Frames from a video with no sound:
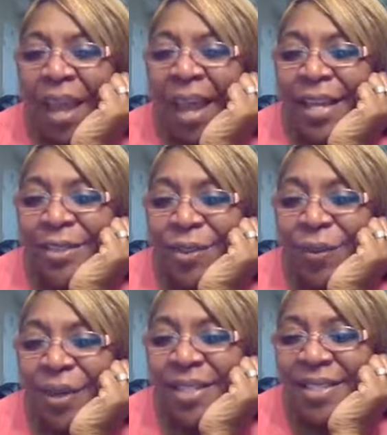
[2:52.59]
Hey,
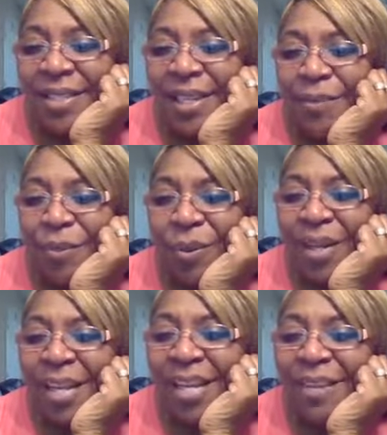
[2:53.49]
Teresa, good
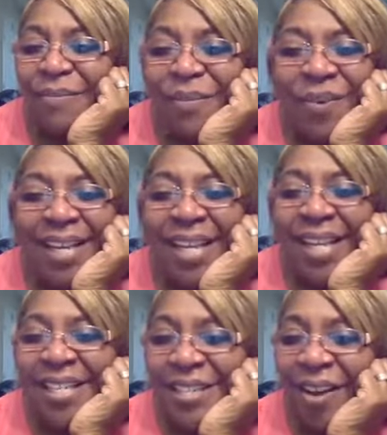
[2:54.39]
morning. Good
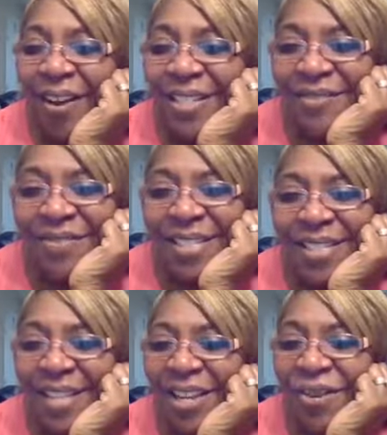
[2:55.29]
morning. It's awesome to
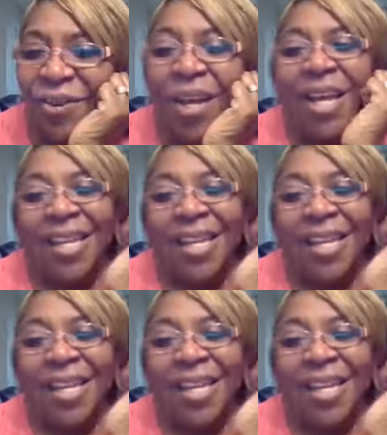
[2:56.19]
see you.